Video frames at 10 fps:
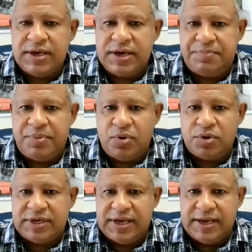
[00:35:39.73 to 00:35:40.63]

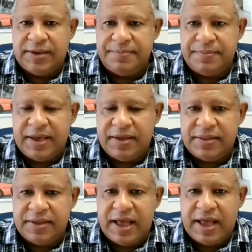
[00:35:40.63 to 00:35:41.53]
report,
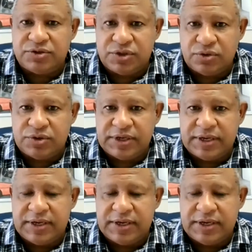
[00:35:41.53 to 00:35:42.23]
the household